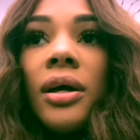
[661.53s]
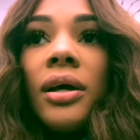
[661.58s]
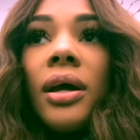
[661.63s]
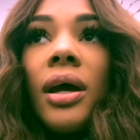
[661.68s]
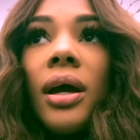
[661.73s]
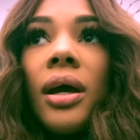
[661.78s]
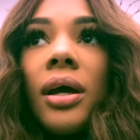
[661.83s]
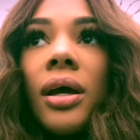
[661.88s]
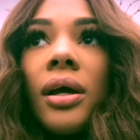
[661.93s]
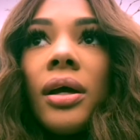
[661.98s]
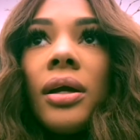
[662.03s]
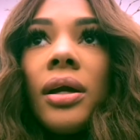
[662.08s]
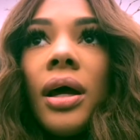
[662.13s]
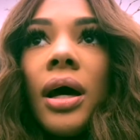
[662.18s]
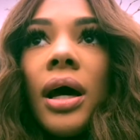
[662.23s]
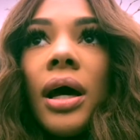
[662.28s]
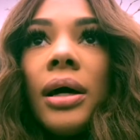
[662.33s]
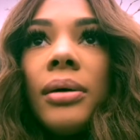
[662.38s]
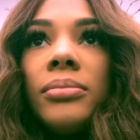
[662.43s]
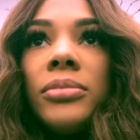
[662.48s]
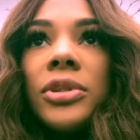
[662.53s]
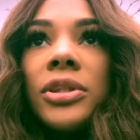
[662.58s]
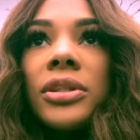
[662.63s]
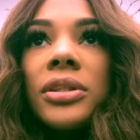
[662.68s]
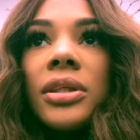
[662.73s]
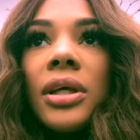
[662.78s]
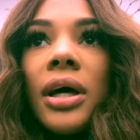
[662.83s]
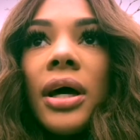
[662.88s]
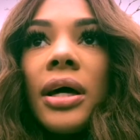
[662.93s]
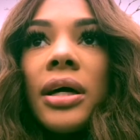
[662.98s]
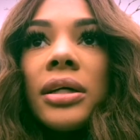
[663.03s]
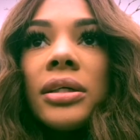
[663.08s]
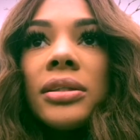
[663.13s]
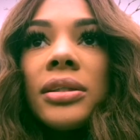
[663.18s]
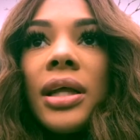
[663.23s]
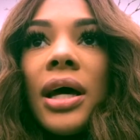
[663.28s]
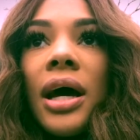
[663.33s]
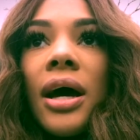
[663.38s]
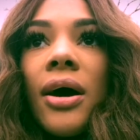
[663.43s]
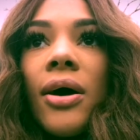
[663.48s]
And I'm just like,
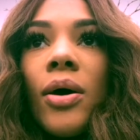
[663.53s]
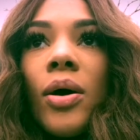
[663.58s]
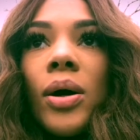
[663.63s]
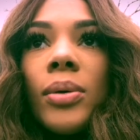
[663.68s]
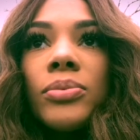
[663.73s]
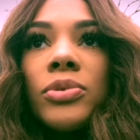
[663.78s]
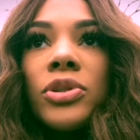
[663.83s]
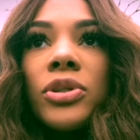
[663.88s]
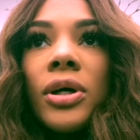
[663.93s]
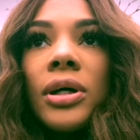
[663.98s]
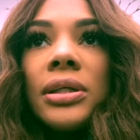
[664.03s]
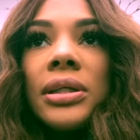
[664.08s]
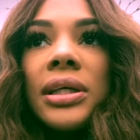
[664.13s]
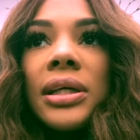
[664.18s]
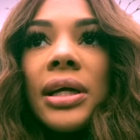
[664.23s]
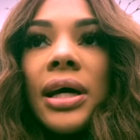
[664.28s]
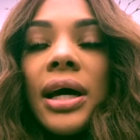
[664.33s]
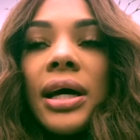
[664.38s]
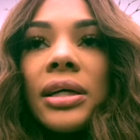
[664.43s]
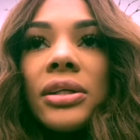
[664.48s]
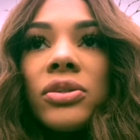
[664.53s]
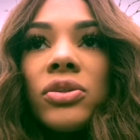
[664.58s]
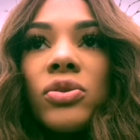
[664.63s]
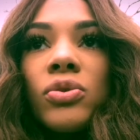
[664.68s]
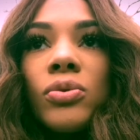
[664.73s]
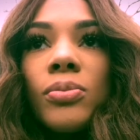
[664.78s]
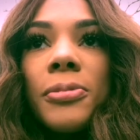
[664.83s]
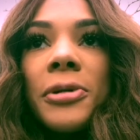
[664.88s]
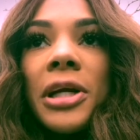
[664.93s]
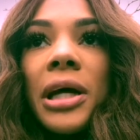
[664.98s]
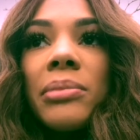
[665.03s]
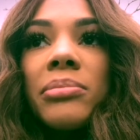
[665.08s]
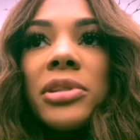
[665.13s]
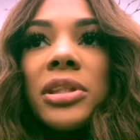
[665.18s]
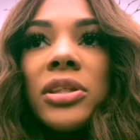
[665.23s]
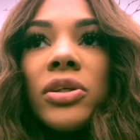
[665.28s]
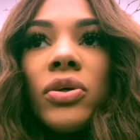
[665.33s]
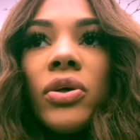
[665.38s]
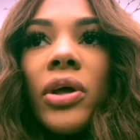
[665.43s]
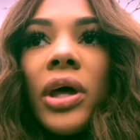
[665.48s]
now I'm starting to get an attitude, but I'm
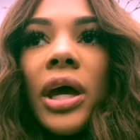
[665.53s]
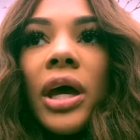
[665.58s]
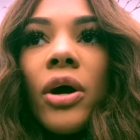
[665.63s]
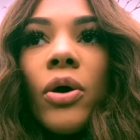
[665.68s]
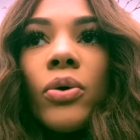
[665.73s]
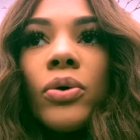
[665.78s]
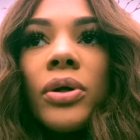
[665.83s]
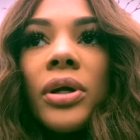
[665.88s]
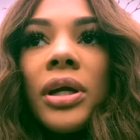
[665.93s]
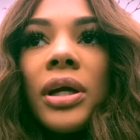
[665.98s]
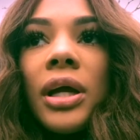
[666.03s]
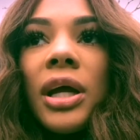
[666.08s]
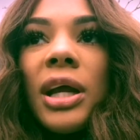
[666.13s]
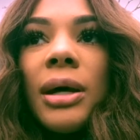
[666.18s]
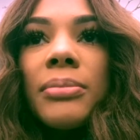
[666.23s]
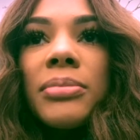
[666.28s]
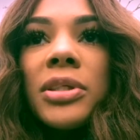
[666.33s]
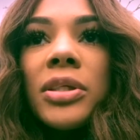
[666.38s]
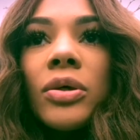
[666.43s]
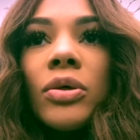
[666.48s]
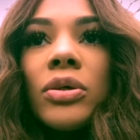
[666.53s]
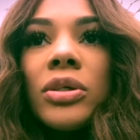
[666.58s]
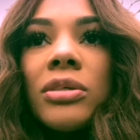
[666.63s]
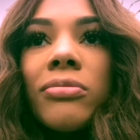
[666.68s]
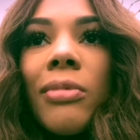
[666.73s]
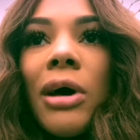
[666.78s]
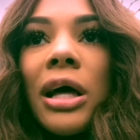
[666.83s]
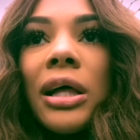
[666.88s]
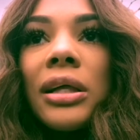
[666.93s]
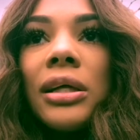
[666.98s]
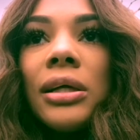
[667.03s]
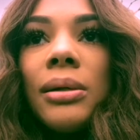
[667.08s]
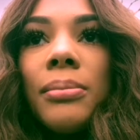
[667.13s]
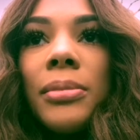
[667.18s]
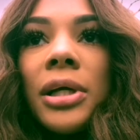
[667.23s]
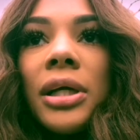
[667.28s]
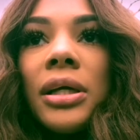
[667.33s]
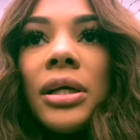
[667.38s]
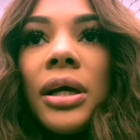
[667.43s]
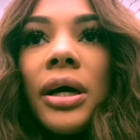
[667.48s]
still like holding it in. I'm still smiling,
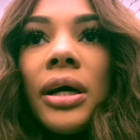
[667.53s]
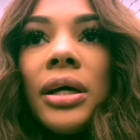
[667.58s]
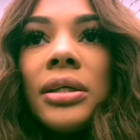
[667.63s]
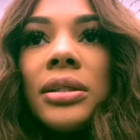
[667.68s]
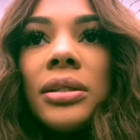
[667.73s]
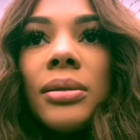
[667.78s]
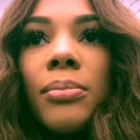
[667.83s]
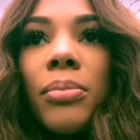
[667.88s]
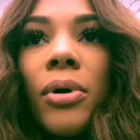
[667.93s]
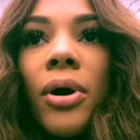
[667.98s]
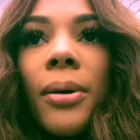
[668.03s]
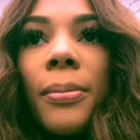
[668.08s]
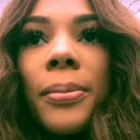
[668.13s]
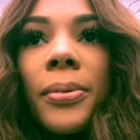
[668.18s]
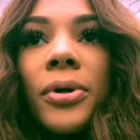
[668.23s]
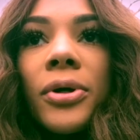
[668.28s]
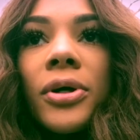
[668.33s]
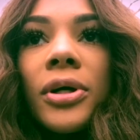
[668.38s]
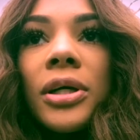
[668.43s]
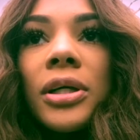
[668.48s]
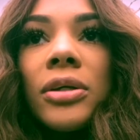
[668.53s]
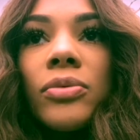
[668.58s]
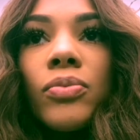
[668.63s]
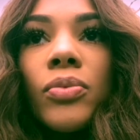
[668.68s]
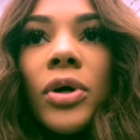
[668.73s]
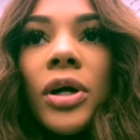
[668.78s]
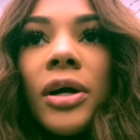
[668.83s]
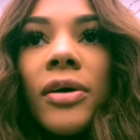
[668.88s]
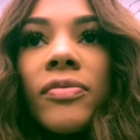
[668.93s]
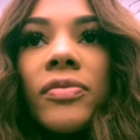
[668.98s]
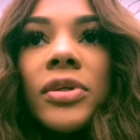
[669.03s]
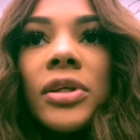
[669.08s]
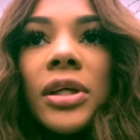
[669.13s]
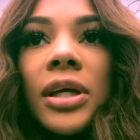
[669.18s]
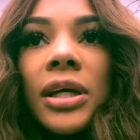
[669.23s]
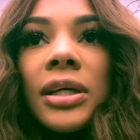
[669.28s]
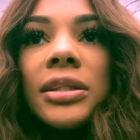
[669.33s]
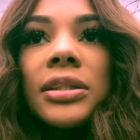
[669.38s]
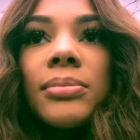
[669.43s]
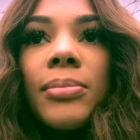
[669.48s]
being nice and proper, and whatever the
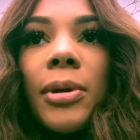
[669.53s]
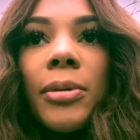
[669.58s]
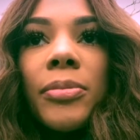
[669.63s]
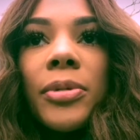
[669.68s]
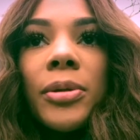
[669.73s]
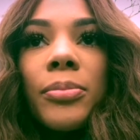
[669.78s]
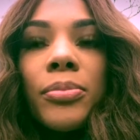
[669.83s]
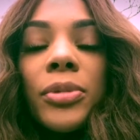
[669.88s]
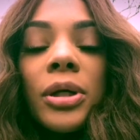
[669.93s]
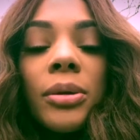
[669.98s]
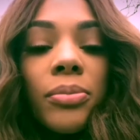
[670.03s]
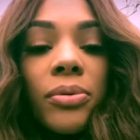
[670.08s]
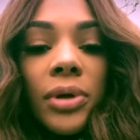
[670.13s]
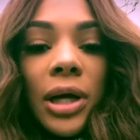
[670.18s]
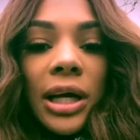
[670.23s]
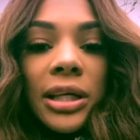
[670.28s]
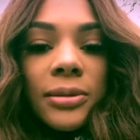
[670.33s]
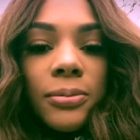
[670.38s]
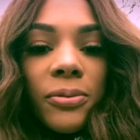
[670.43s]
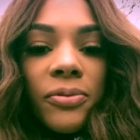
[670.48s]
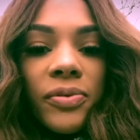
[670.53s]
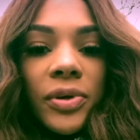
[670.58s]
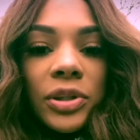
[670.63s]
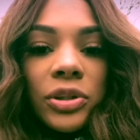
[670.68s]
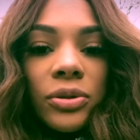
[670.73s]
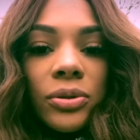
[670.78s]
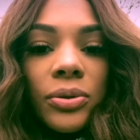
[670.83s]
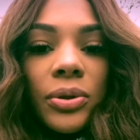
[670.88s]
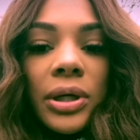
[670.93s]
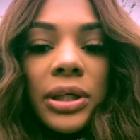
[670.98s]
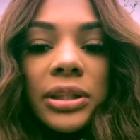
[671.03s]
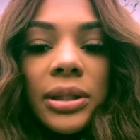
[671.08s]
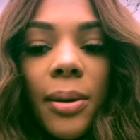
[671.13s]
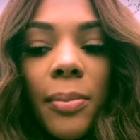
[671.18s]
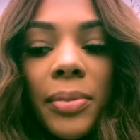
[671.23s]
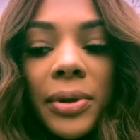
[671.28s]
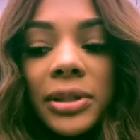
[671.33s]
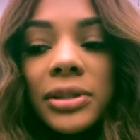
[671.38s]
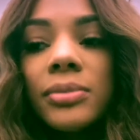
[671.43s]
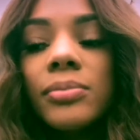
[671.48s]
case may be, being as professional as I
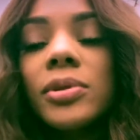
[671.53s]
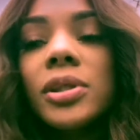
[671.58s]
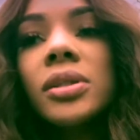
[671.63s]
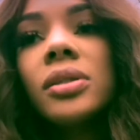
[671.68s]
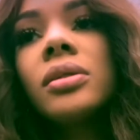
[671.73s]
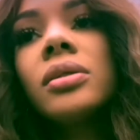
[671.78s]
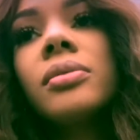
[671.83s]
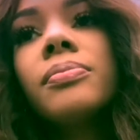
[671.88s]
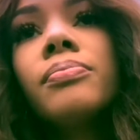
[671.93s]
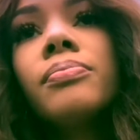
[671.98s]
possibly could.